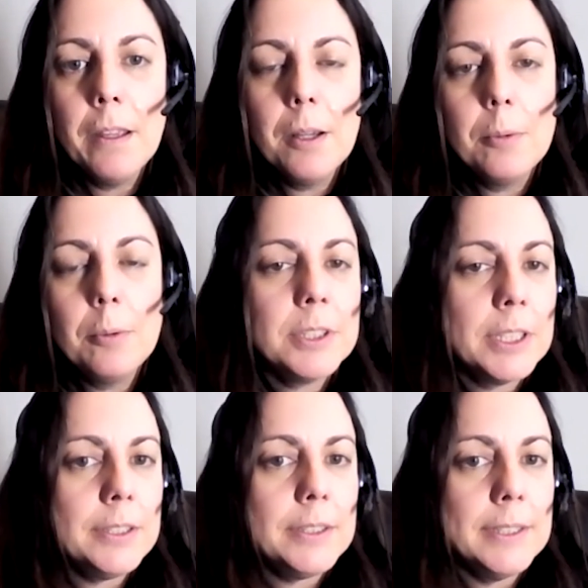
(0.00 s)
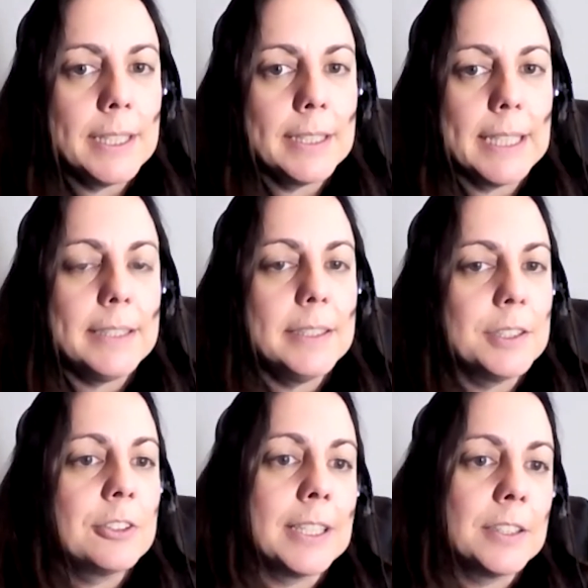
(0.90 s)
We're also using that data to
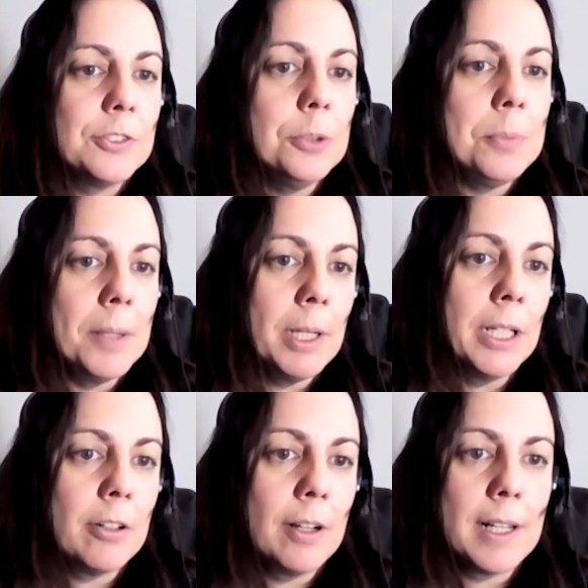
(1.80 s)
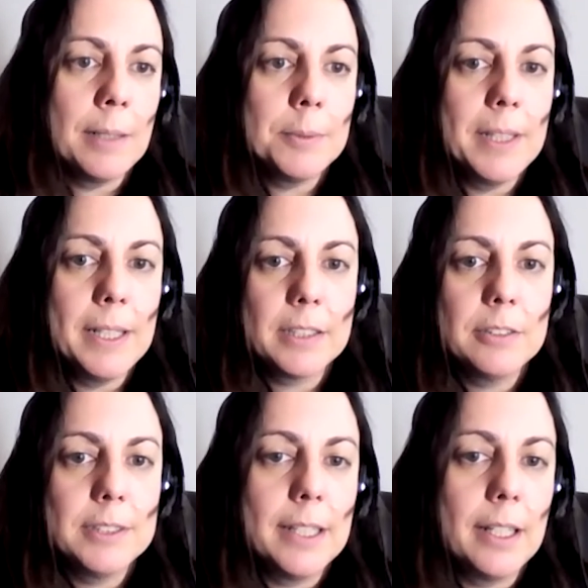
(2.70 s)
transform our micro labs within
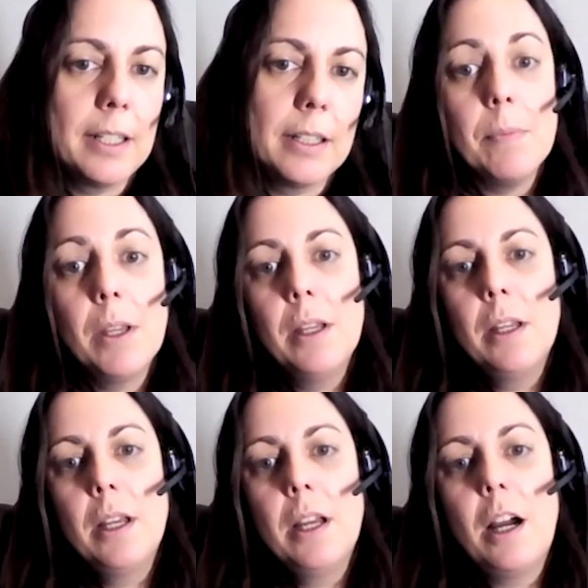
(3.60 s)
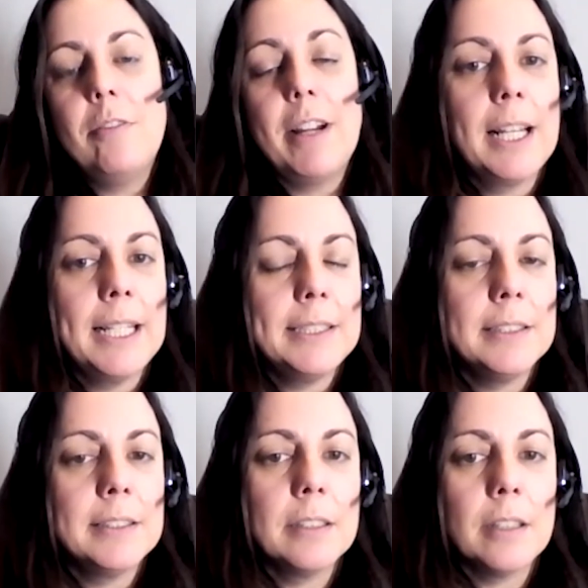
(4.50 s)
AstraZeneca. Our
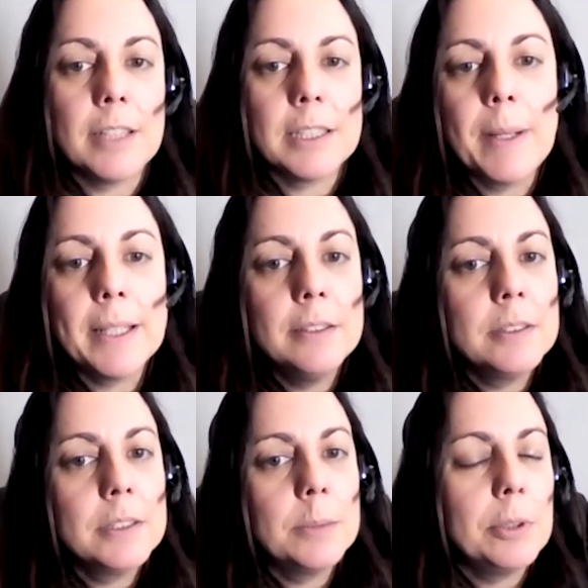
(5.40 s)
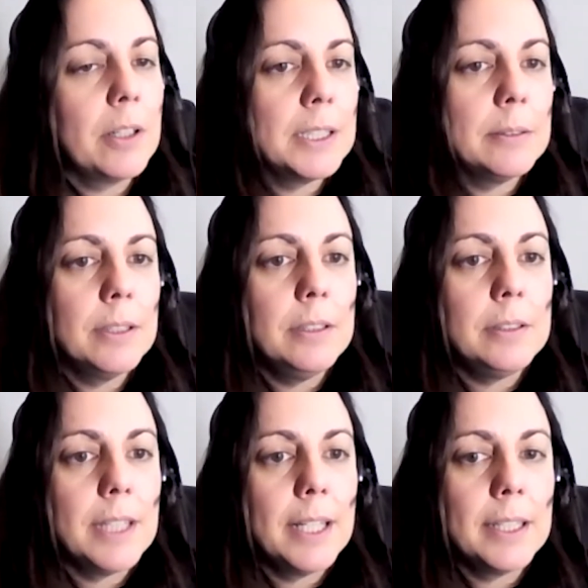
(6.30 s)
regulators are expecting us to progress with new
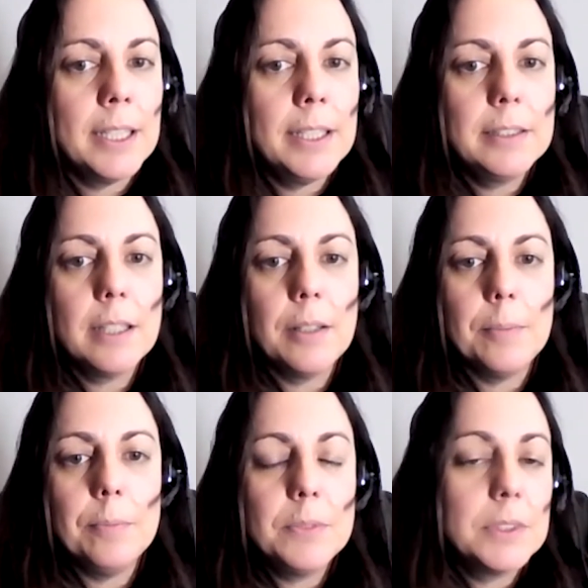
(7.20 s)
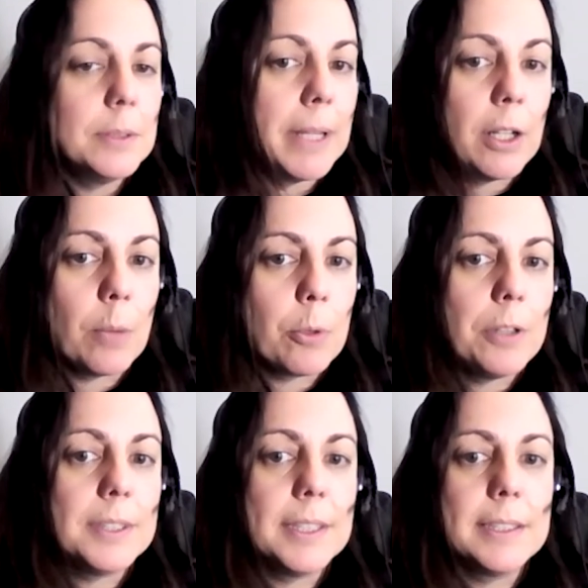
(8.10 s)
techniques to make our
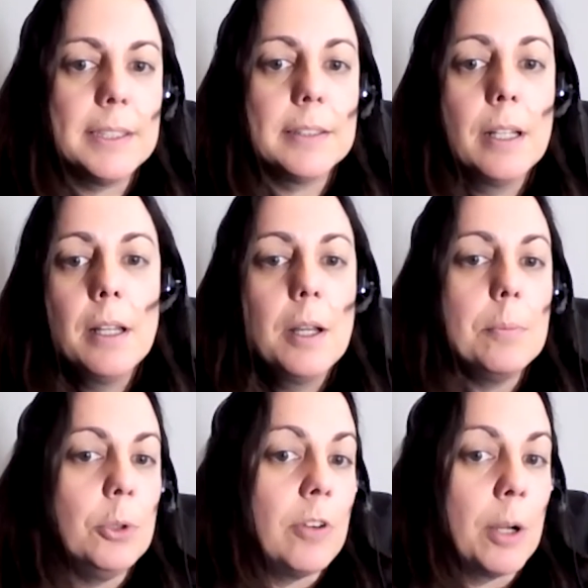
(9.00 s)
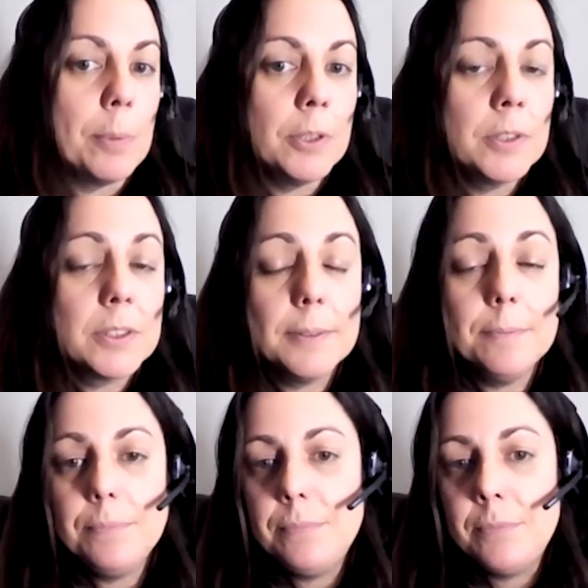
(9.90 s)
processes more robust,
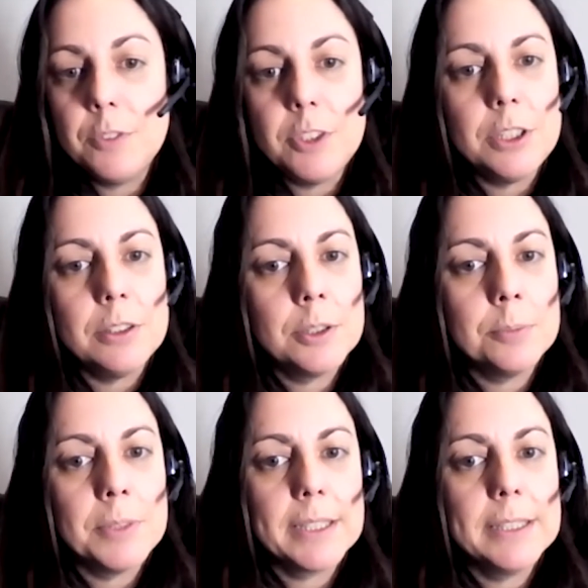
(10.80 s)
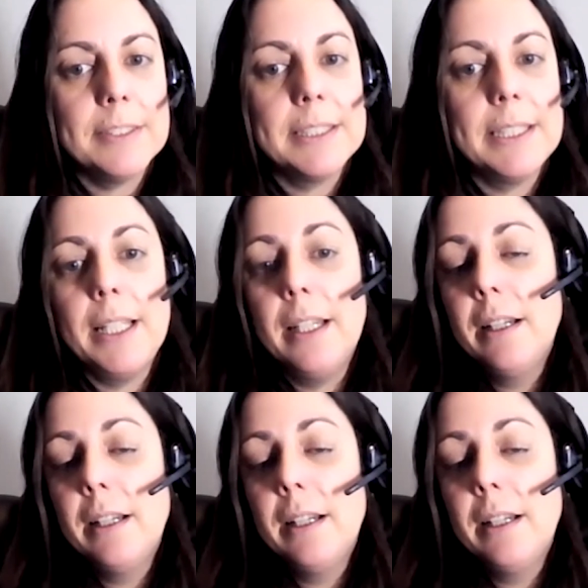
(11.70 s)
reduce subjectivity,